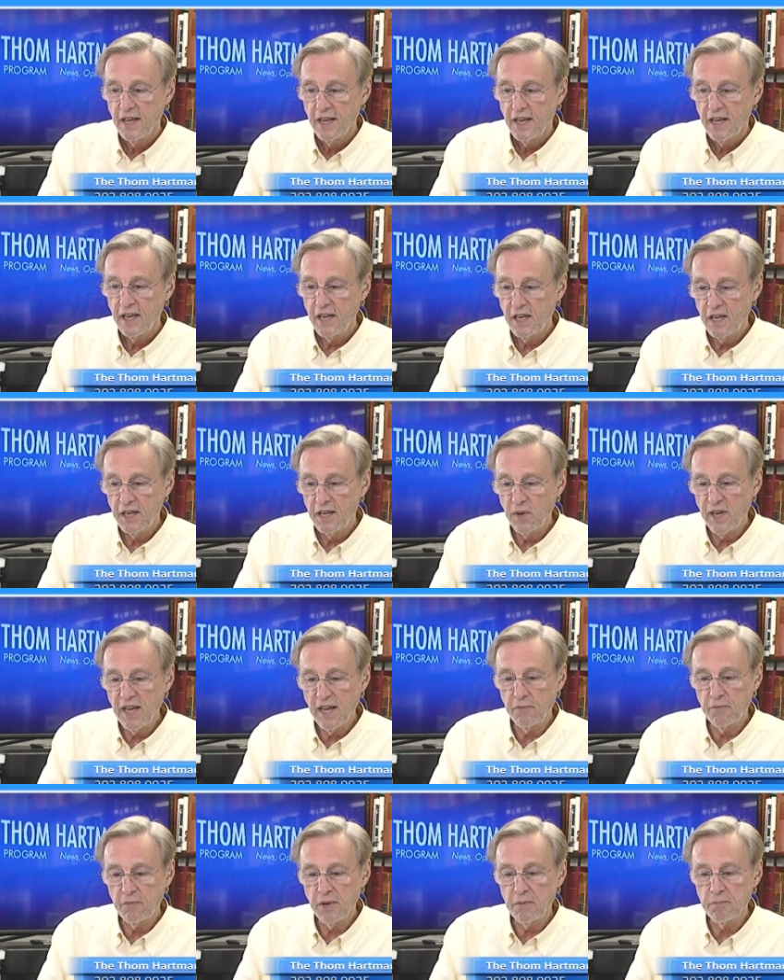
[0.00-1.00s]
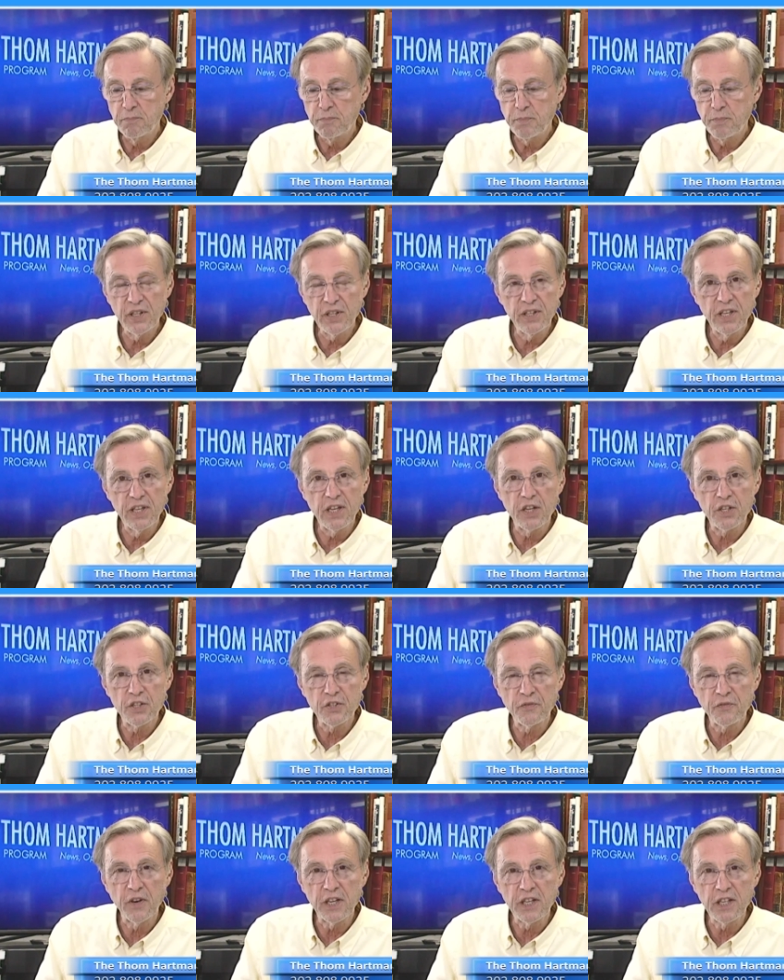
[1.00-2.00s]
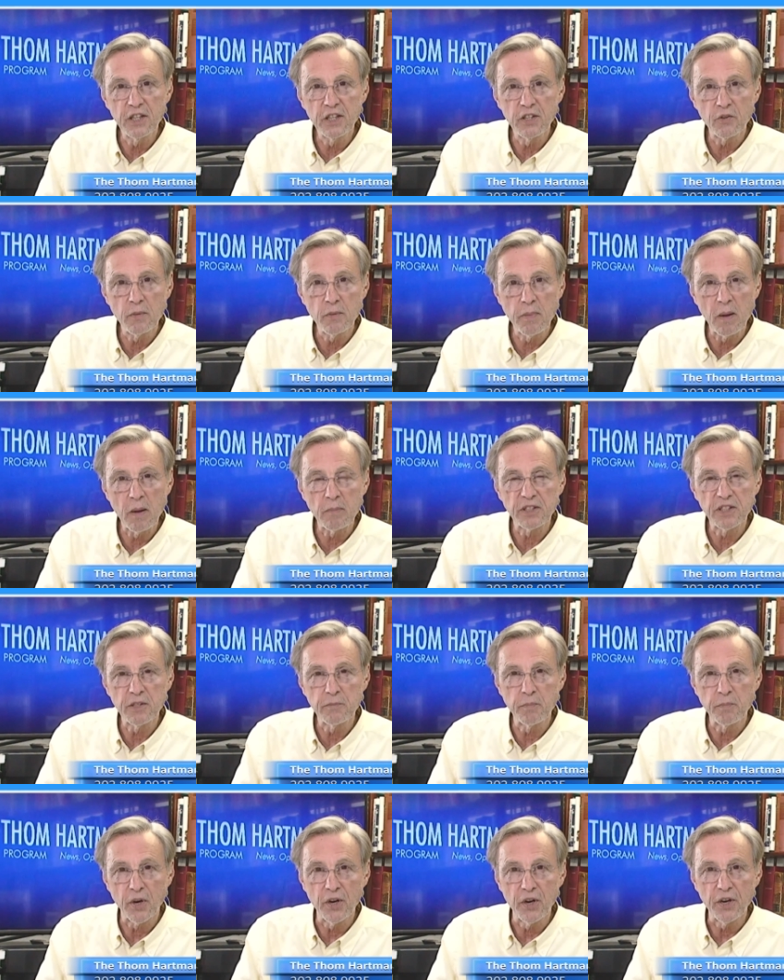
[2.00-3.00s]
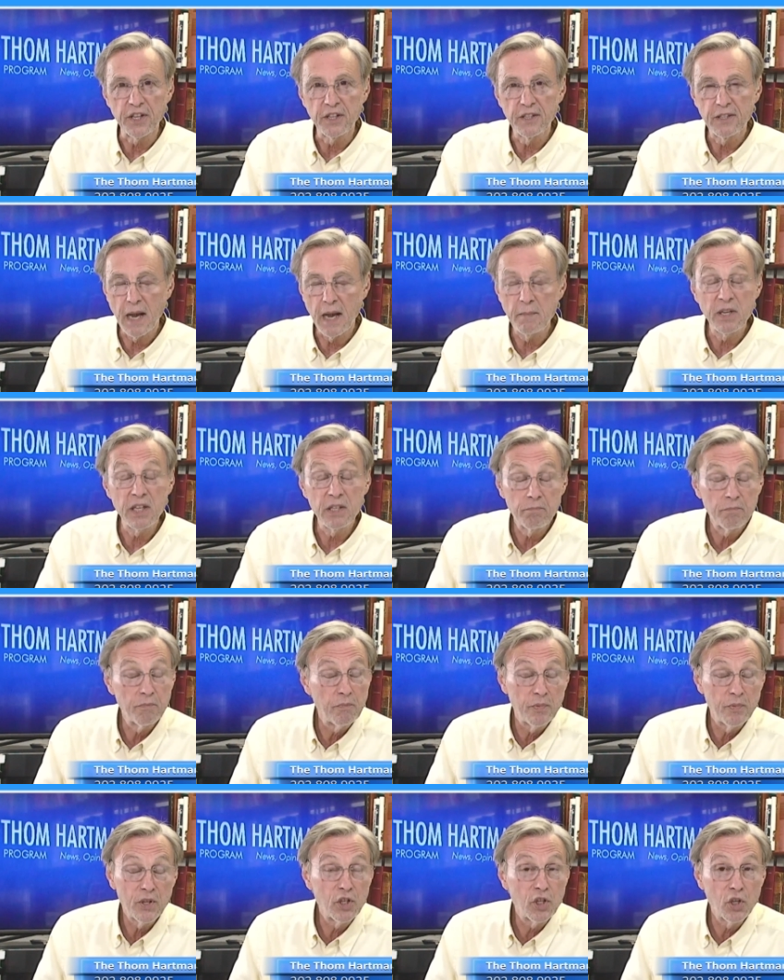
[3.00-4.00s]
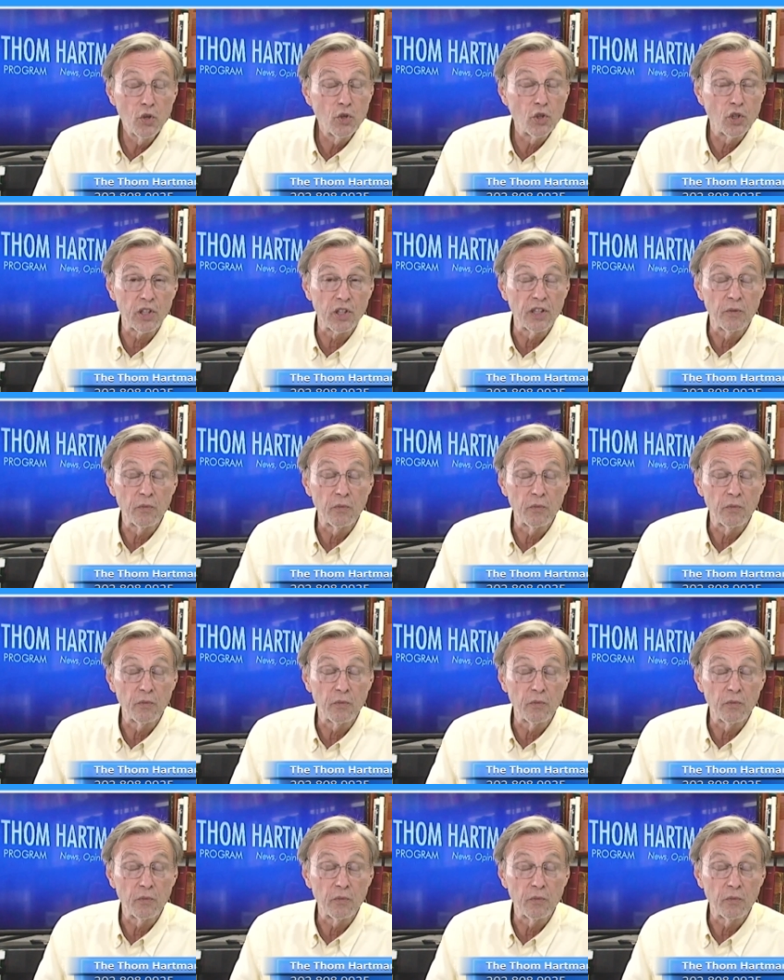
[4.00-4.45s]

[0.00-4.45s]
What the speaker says: We have billionaires funding the Republican Party, I mean, hugely.